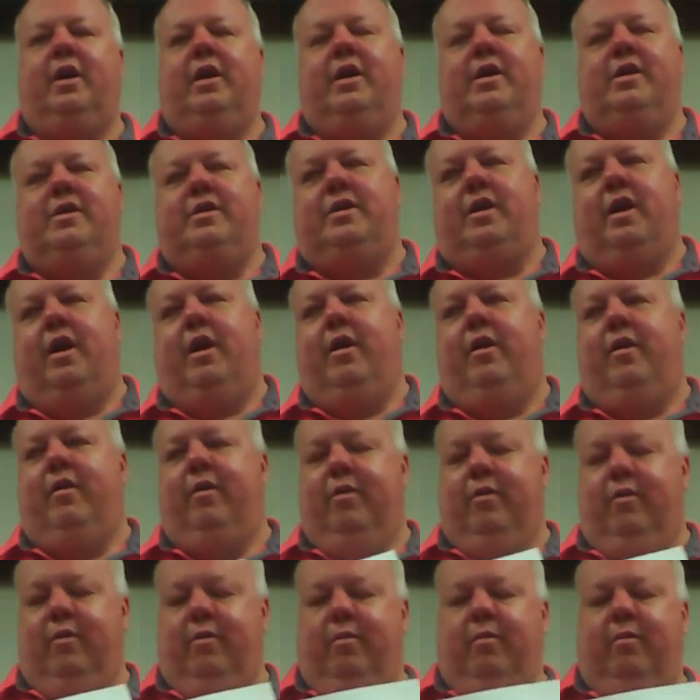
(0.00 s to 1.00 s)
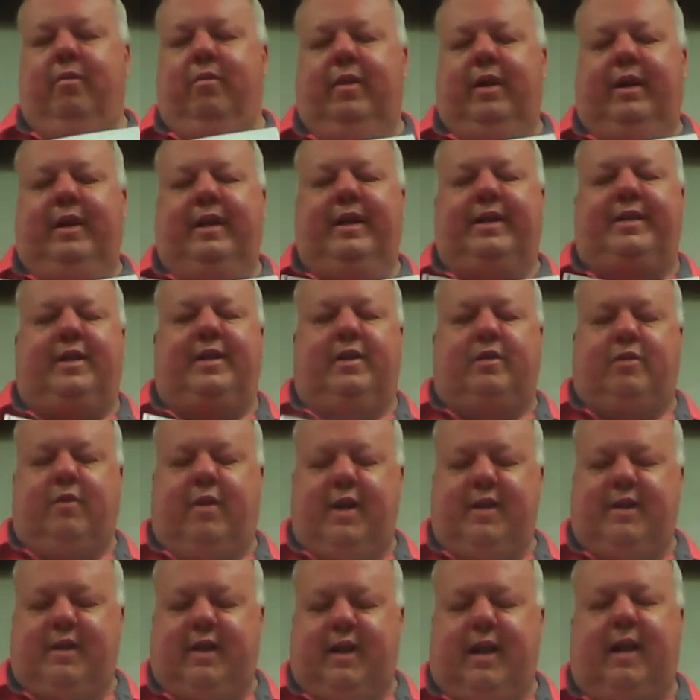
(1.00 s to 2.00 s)
So in this
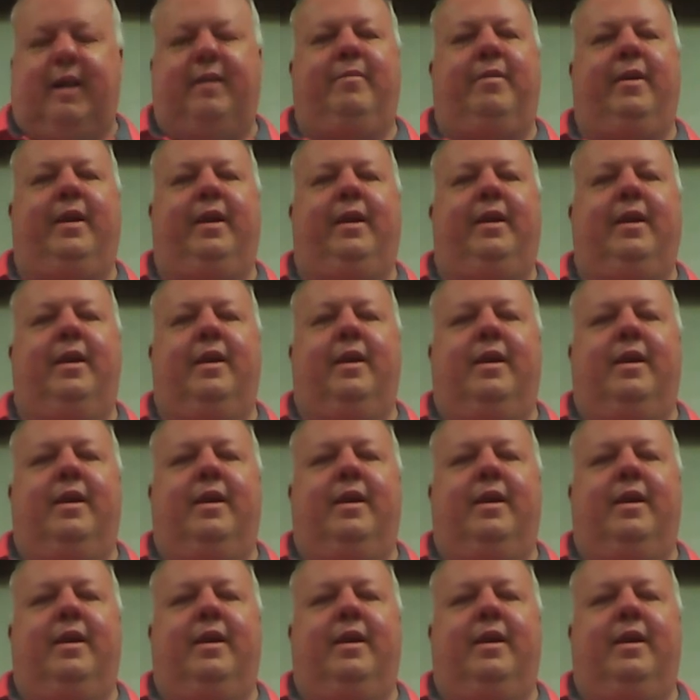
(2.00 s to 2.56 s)
situation, I'd be